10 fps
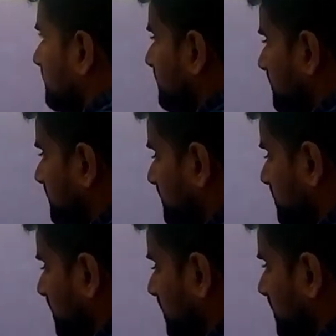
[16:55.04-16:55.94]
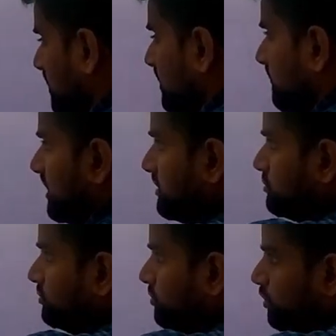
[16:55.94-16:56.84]
here. Okay, we can
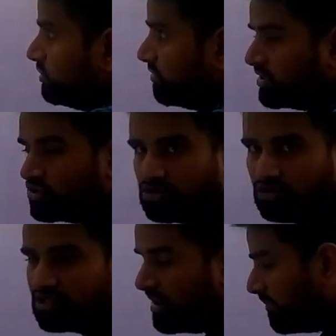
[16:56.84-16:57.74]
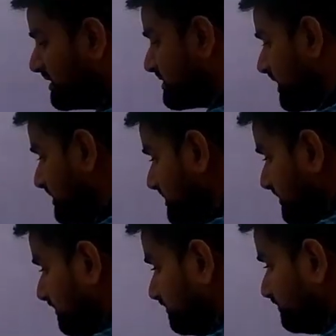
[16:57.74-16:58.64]
do both the questions on the separate
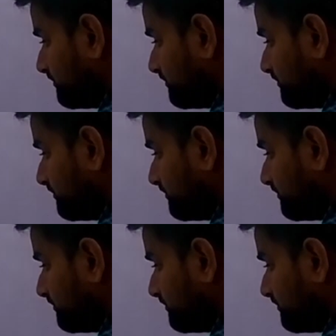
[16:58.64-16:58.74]
sides.